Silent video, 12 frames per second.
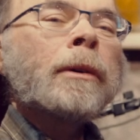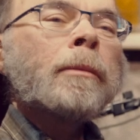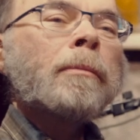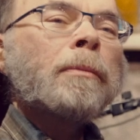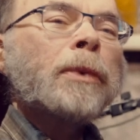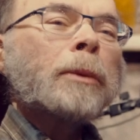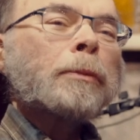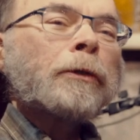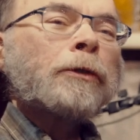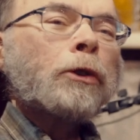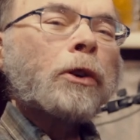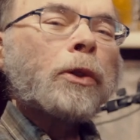But
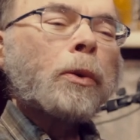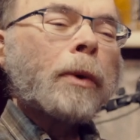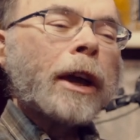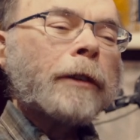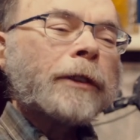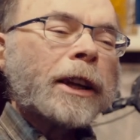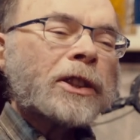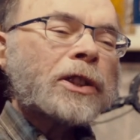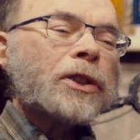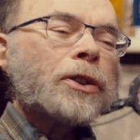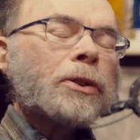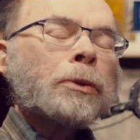before the wave gets
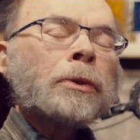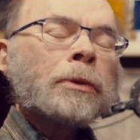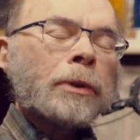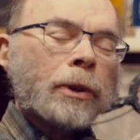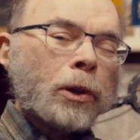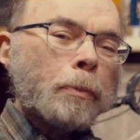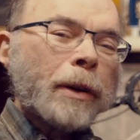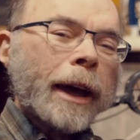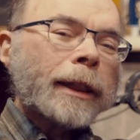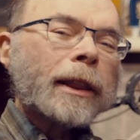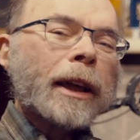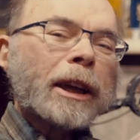to you, you
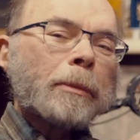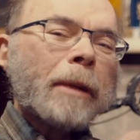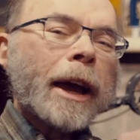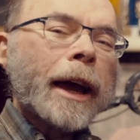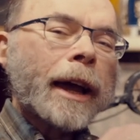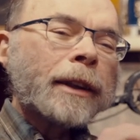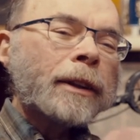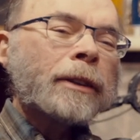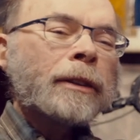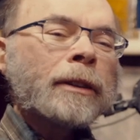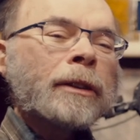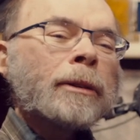paddle like mad
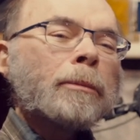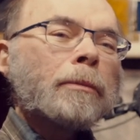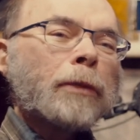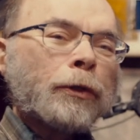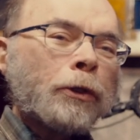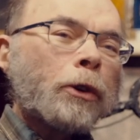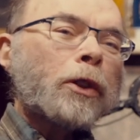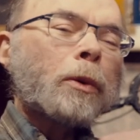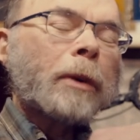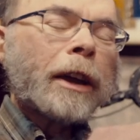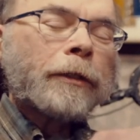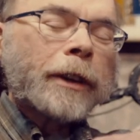before the
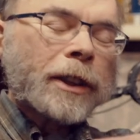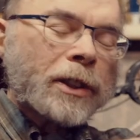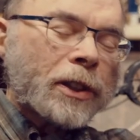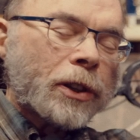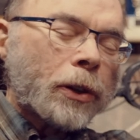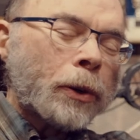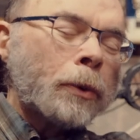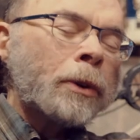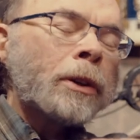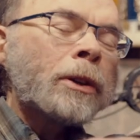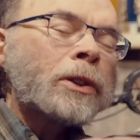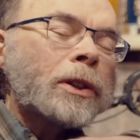wave gets to you,
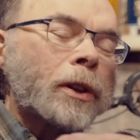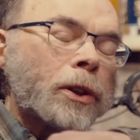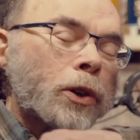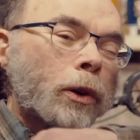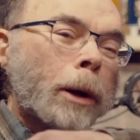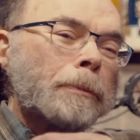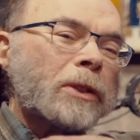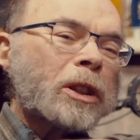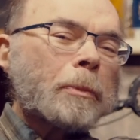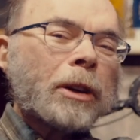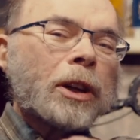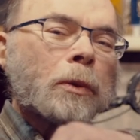so that you're up to
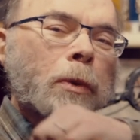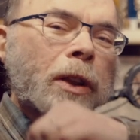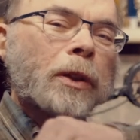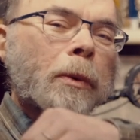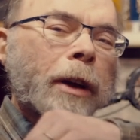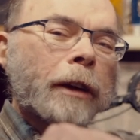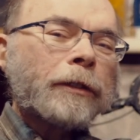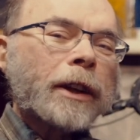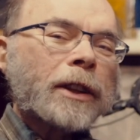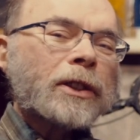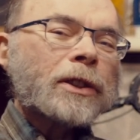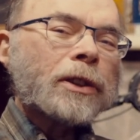speed when the wave
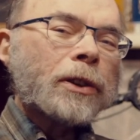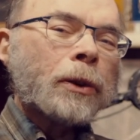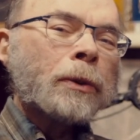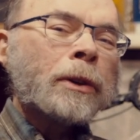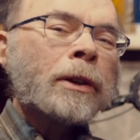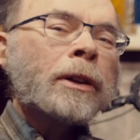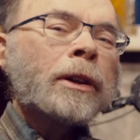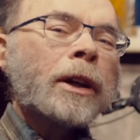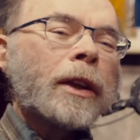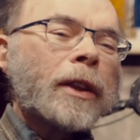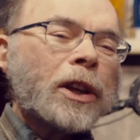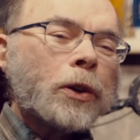gets to you.
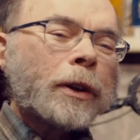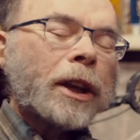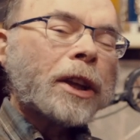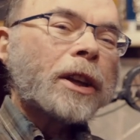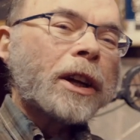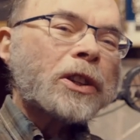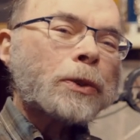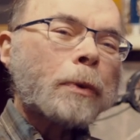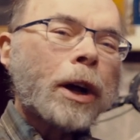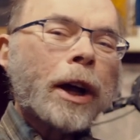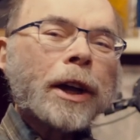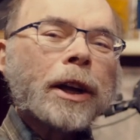And then you get a nice
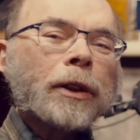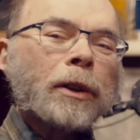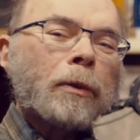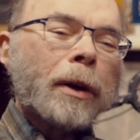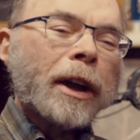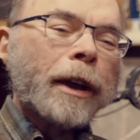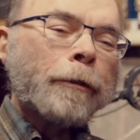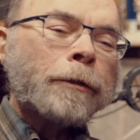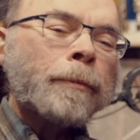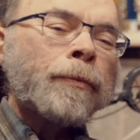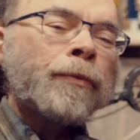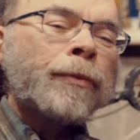ride on the wave.
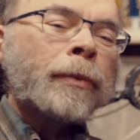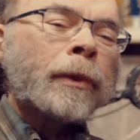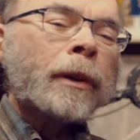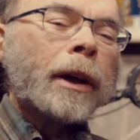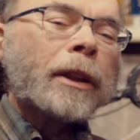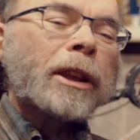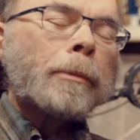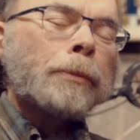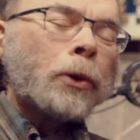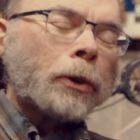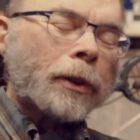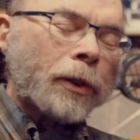And the
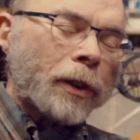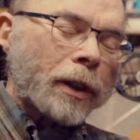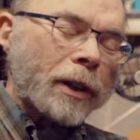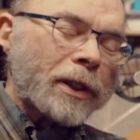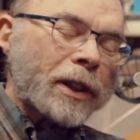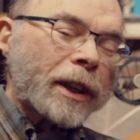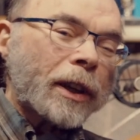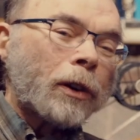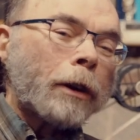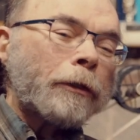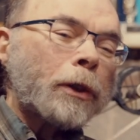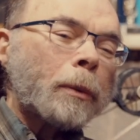important thing is to get
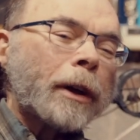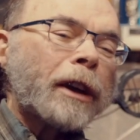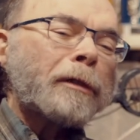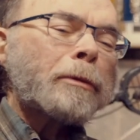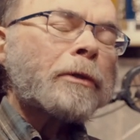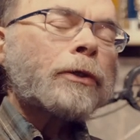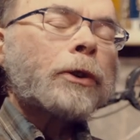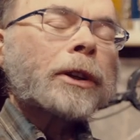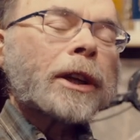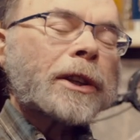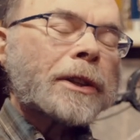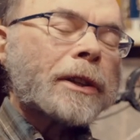off the wave before it
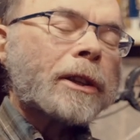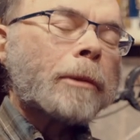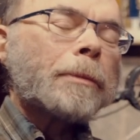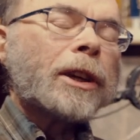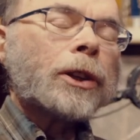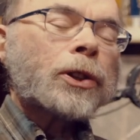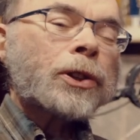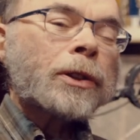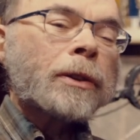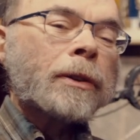gets to the beach.